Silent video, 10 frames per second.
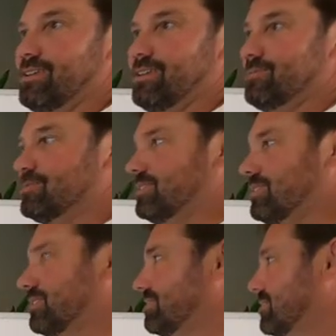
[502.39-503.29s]
So
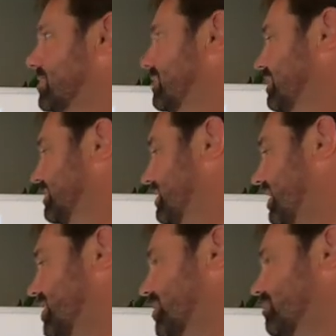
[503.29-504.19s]
that,
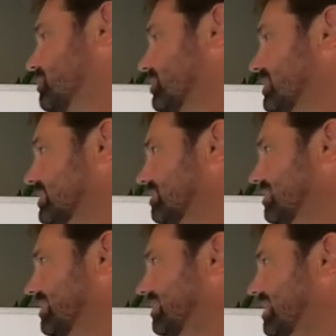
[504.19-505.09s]
I don't know, just
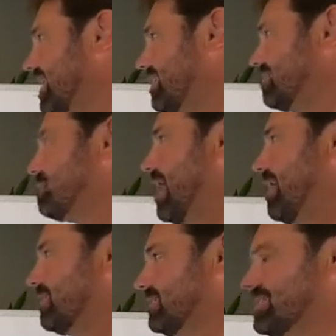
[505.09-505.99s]
a lot of
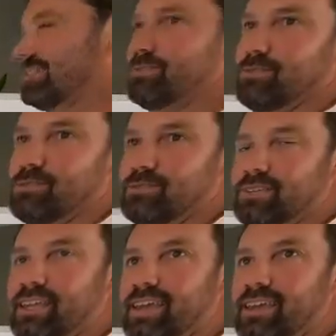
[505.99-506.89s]
power in the
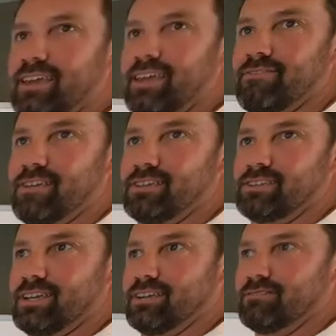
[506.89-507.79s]
203K
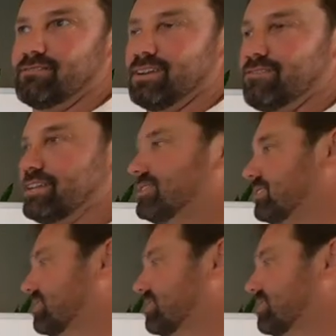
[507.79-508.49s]
FHA renovation